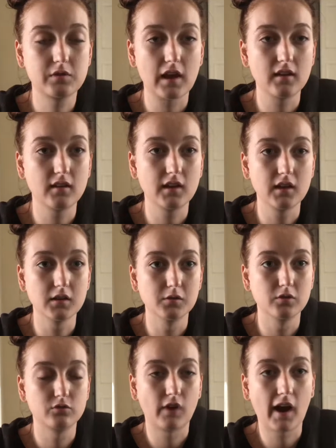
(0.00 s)
daily
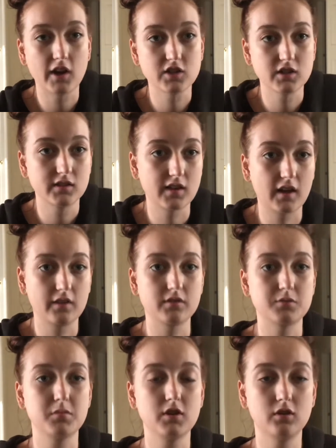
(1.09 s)
rations, out of
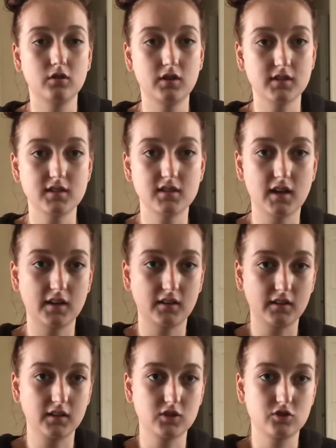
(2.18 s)
his meal, because he
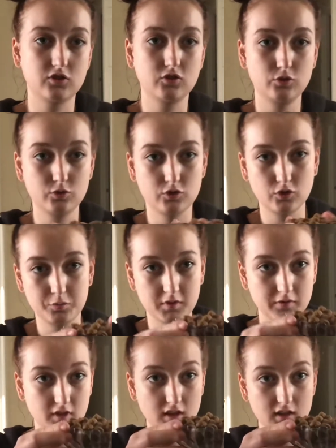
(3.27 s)
technically gets 2 scoops of
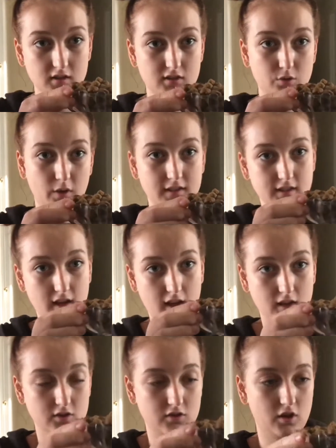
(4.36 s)
these twice a
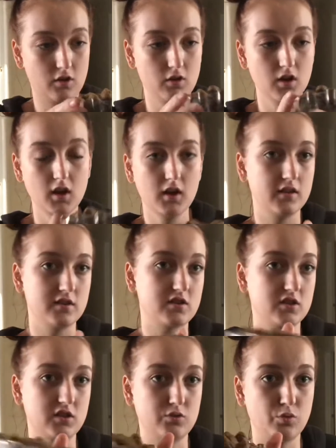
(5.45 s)
day. So this is
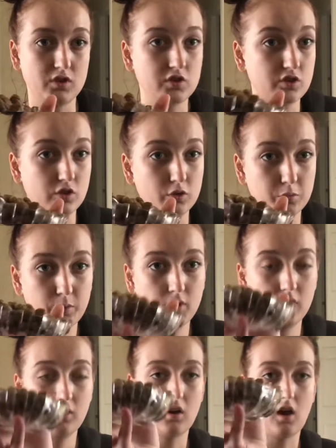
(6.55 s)
just 1 scoop
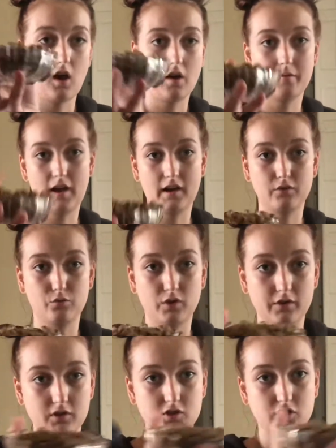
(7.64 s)
out of one
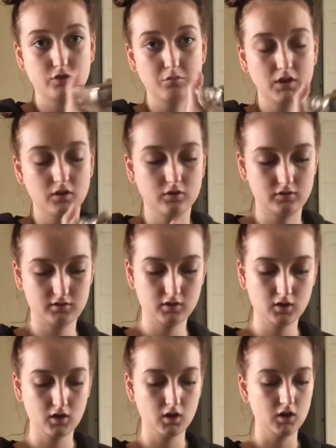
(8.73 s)
of his 2 meals.
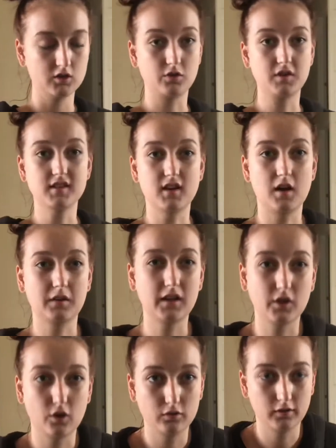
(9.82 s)
So he's not
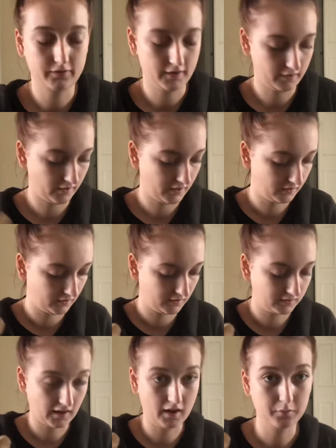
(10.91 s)
getting overfed or anything like
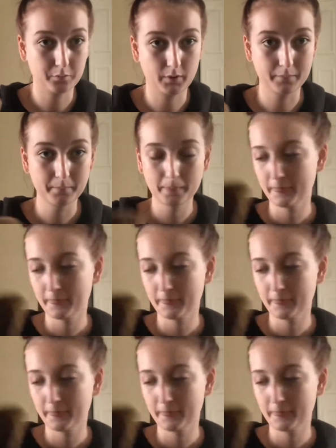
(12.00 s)
that. But